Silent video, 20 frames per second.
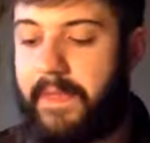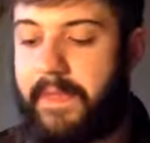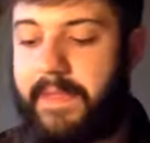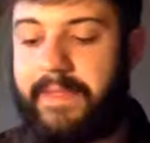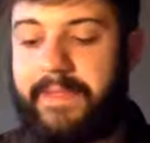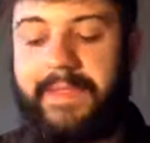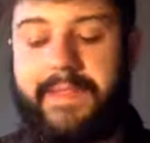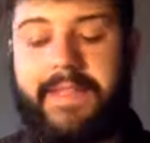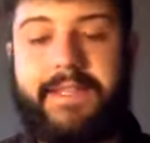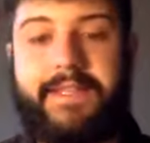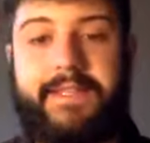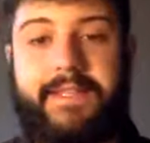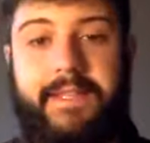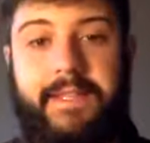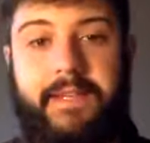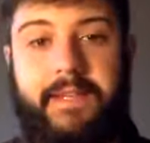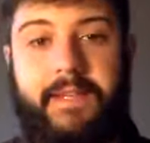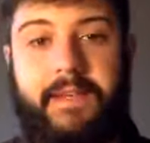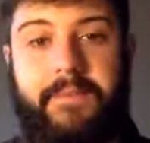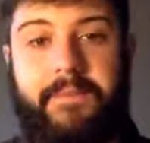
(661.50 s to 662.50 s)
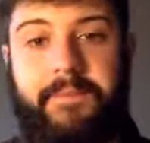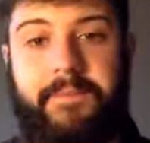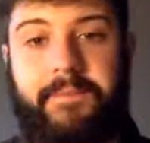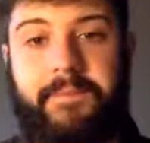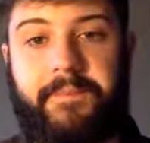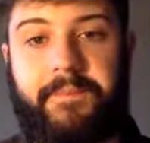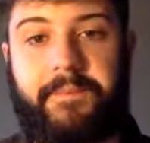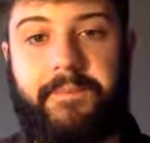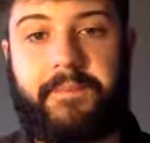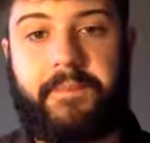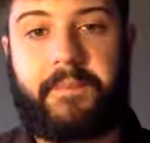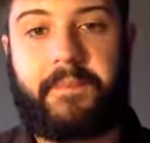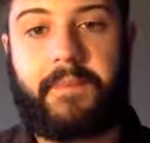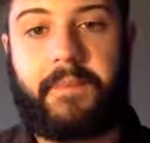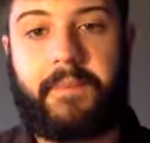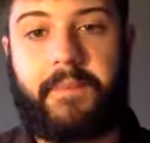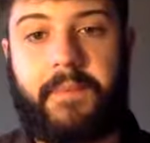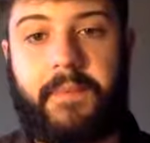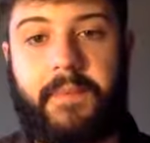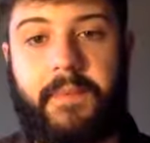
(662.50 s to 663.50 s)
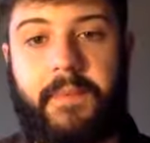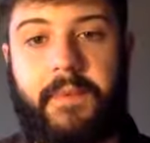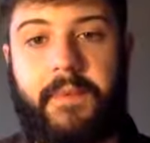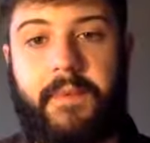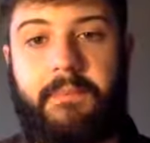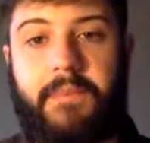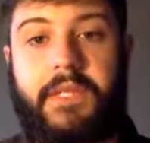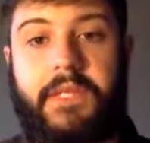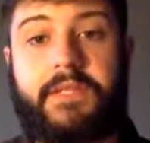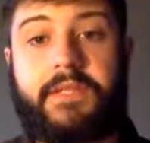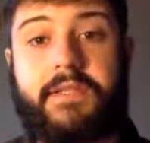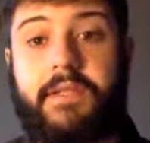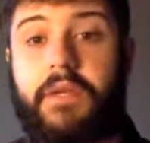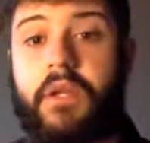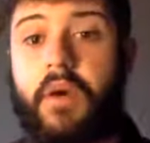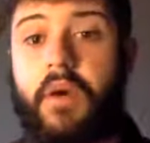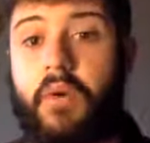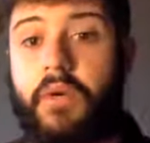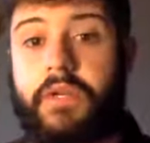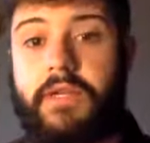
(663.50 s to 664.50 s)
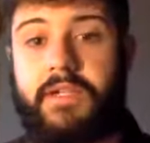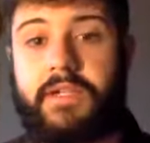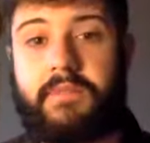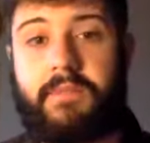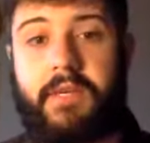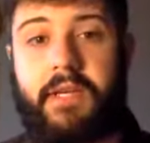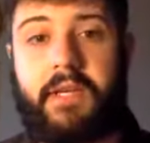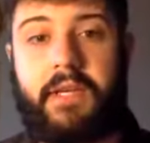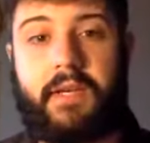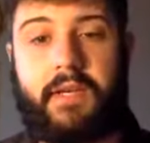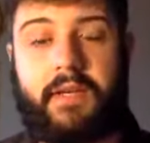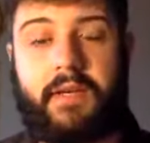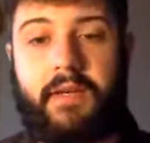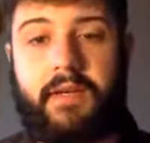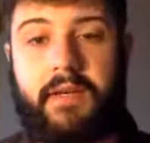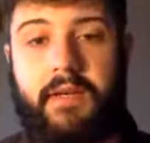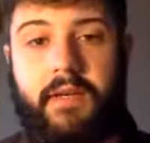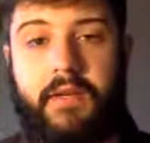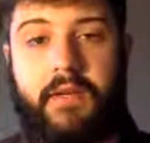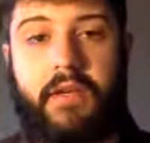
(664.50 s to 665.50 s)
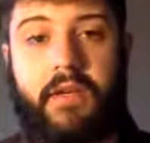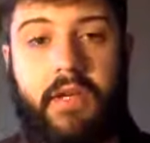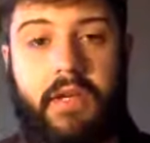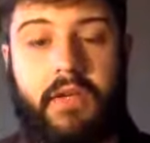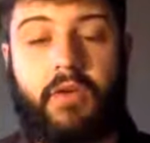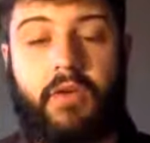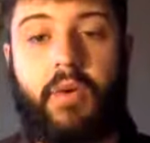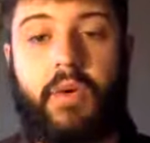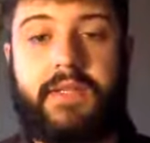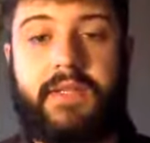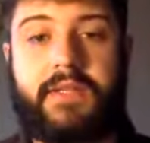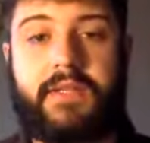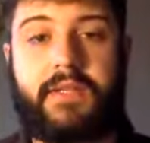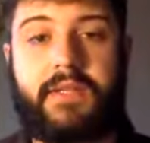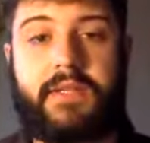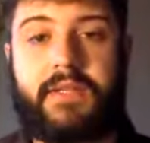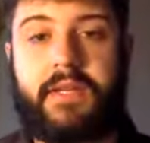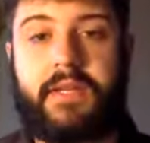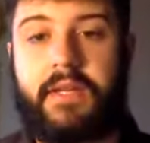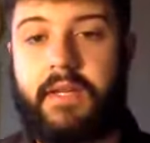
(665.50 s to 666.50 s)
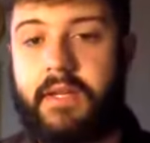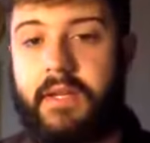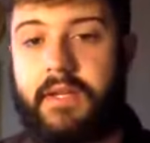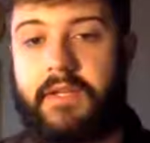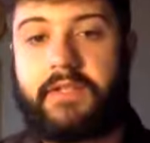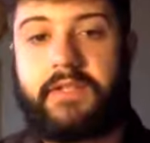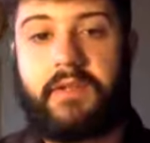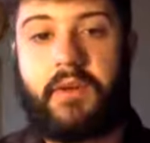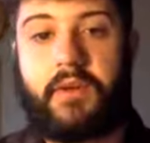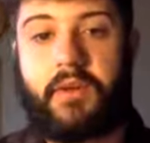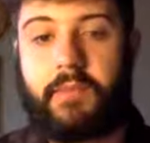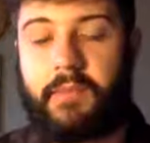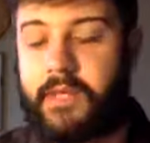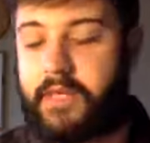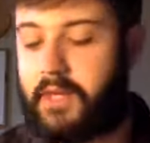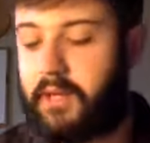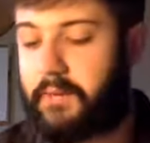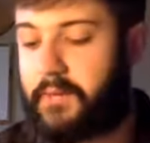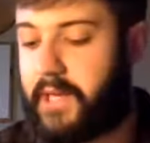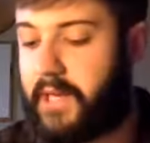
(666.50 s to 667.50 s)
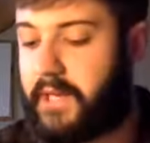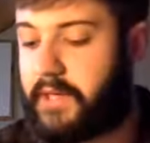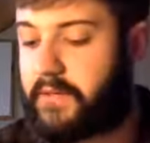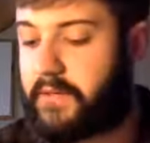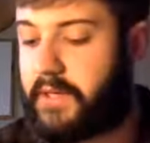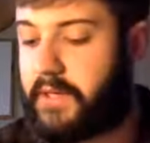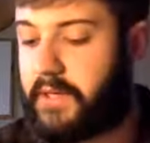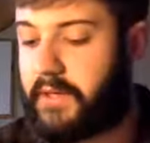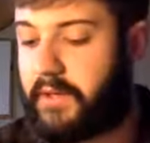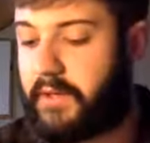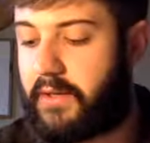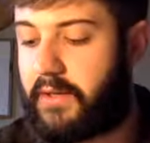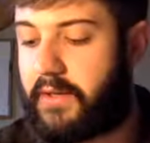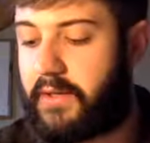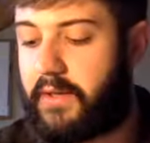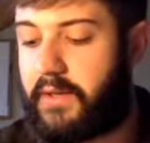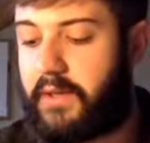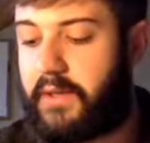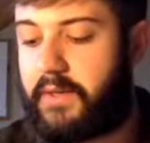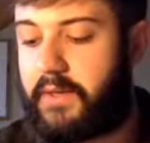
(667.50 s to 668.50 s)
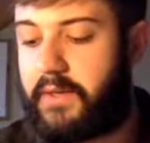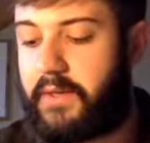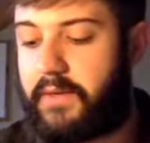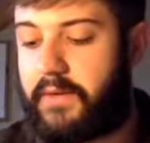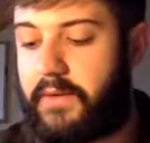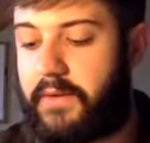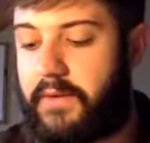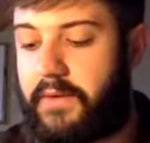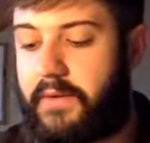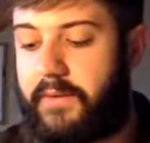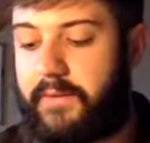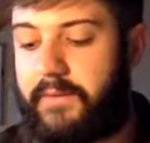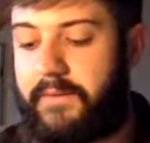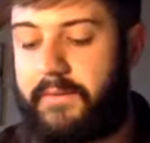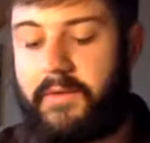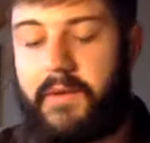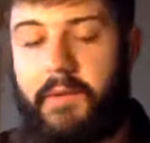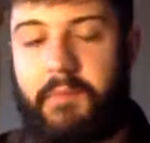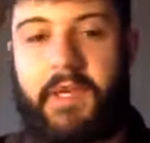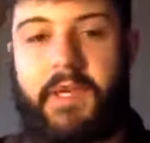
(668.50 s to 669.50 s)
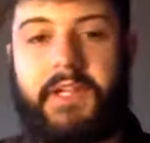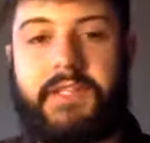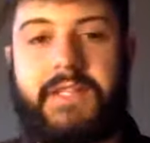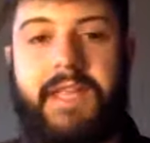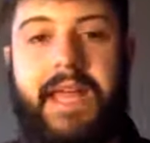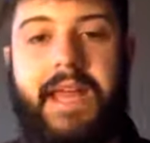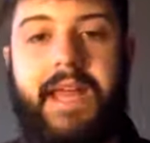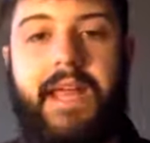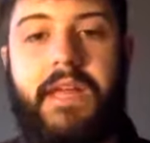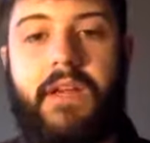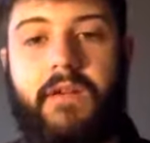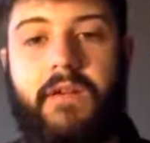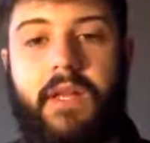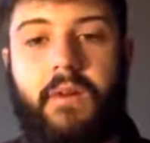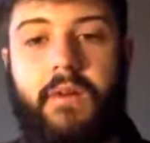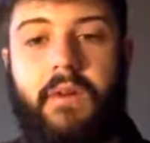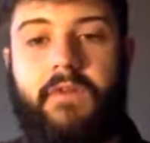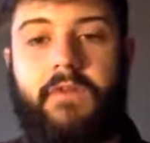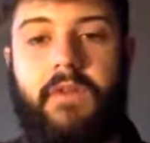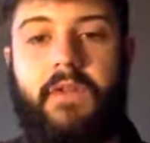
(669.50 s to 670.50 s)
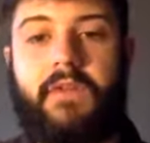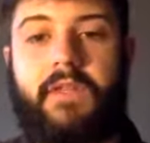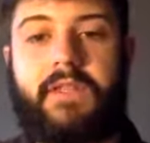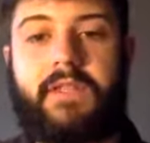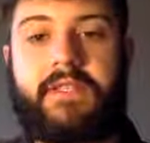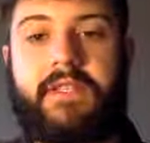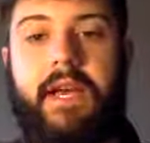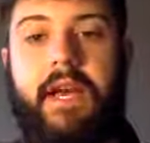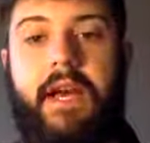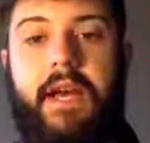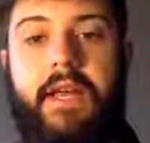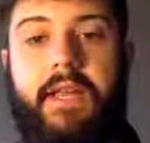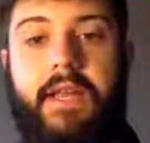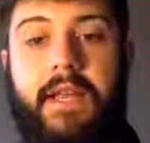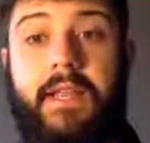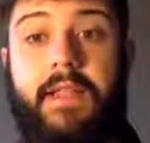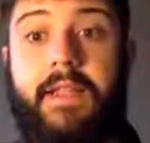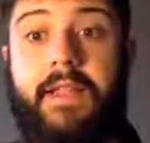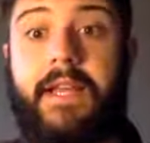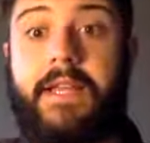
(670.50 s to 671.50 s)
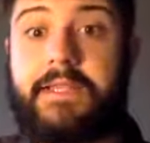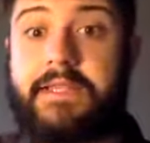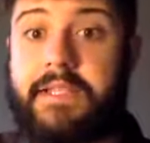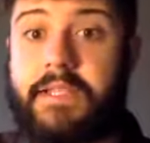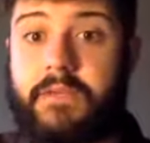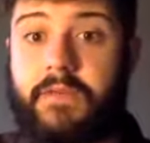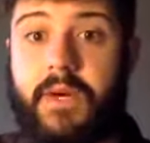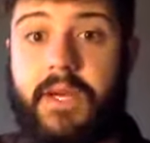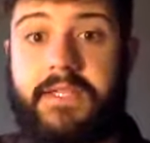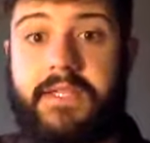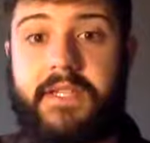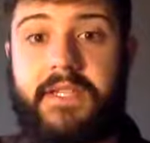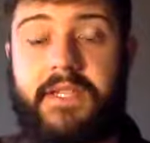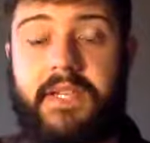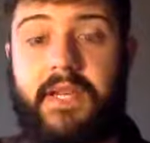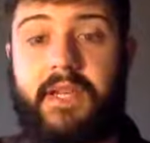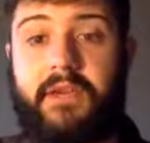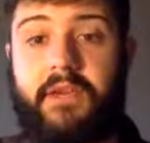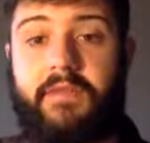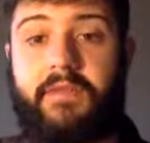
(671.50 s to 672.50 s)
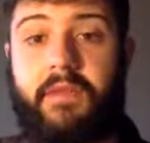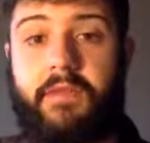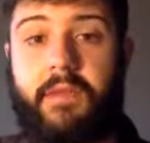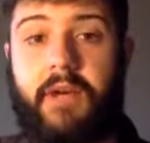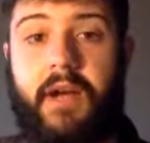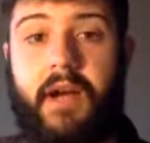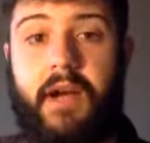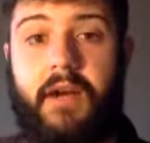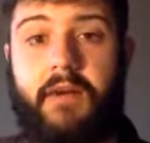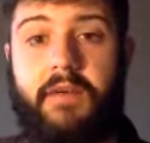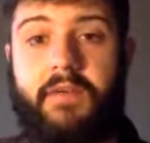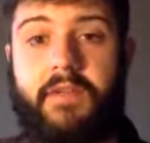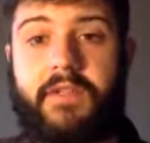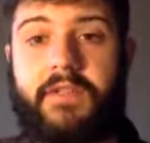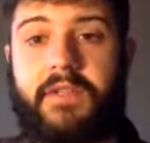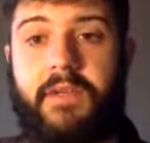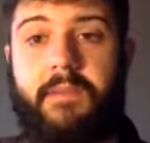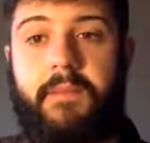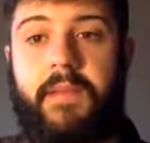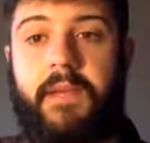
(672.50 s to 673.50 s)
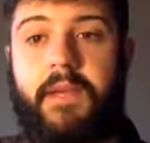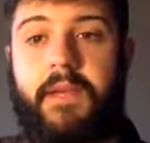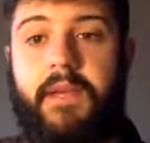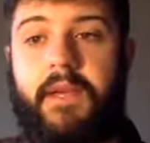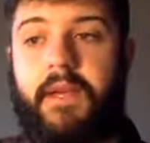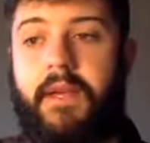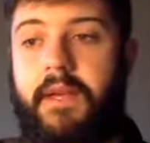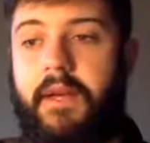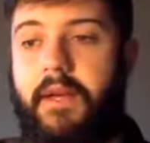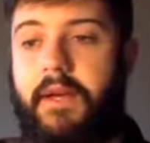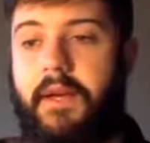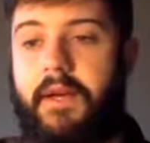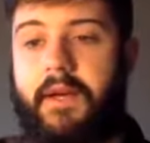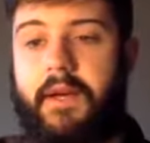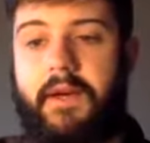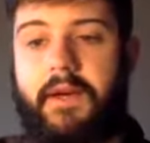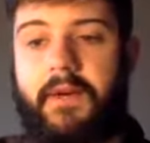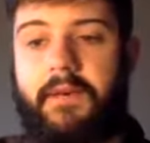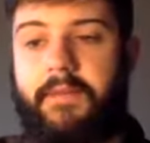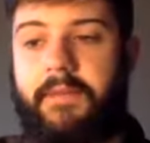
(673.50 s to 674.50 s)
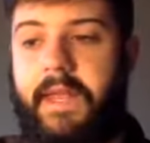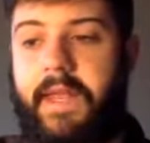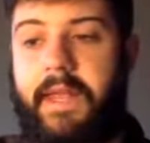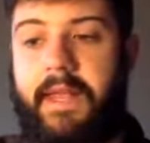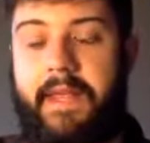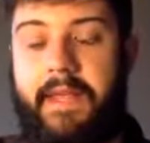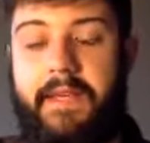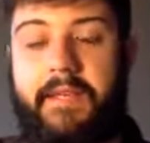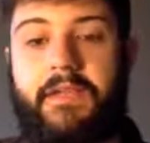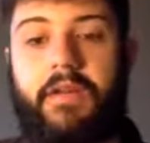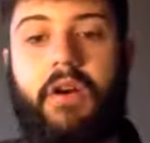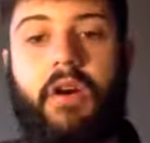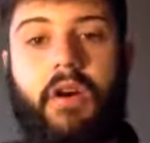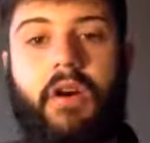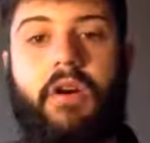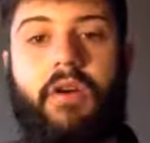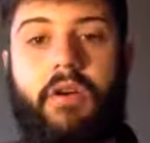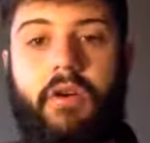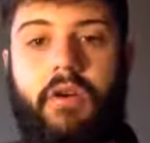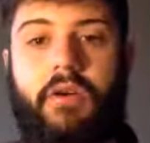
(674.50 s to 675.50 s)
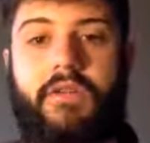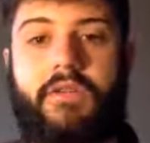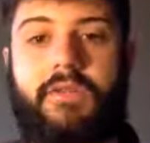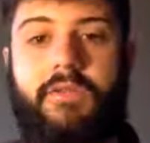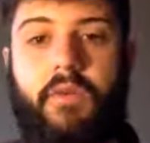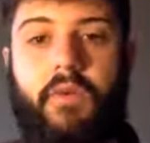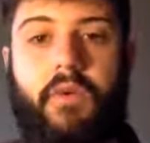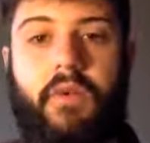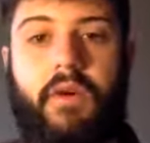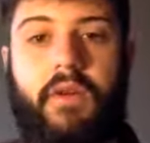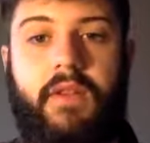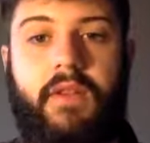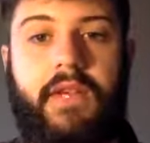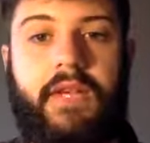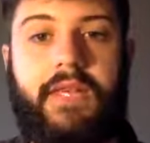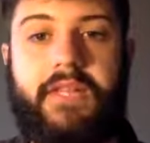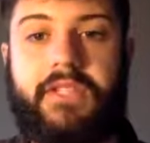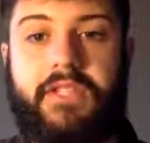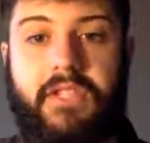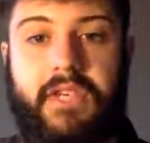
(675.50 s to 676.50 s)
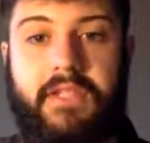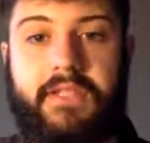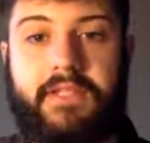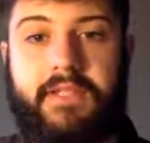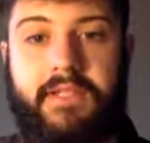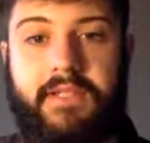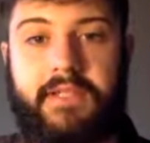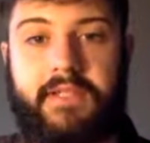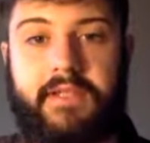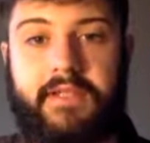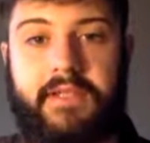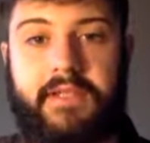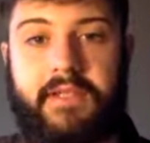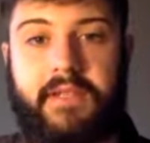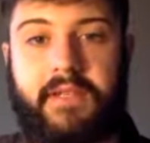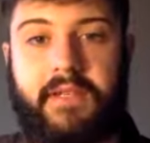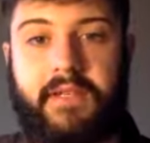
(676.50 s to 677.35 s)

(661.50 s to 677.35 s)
and listen. Be slow to speak and quick to listen, slow to become angry. Because that anger that we feel inside, unless it's righteous anger from God over something that his heart hurts for, like injustice,